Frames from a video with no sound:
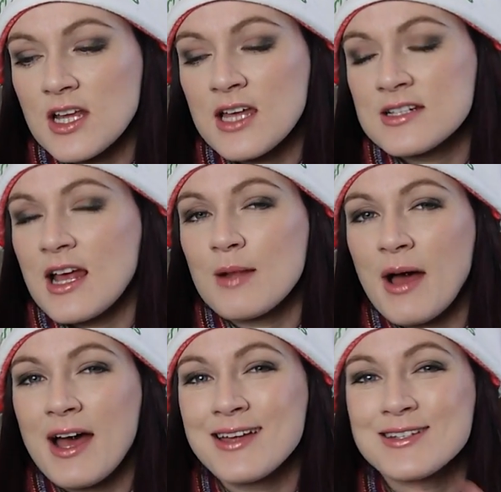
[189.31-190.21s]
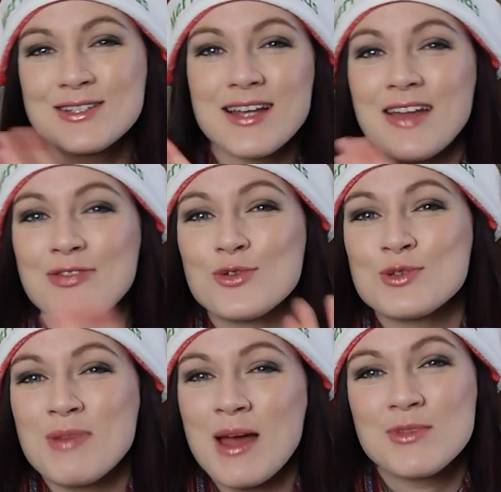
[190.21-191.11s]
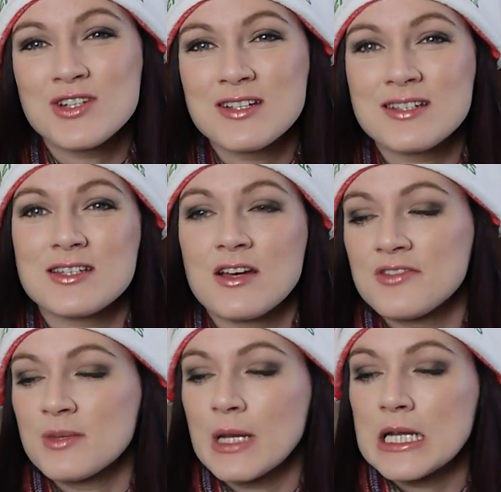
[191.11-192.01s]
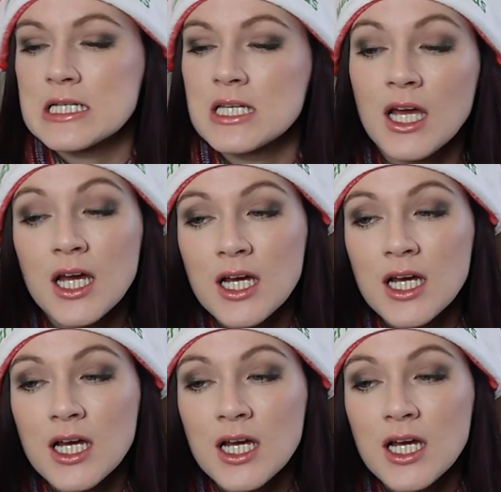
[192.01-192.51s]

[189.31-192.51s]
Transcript: It's helped hide those blemishes and stuff at the minute,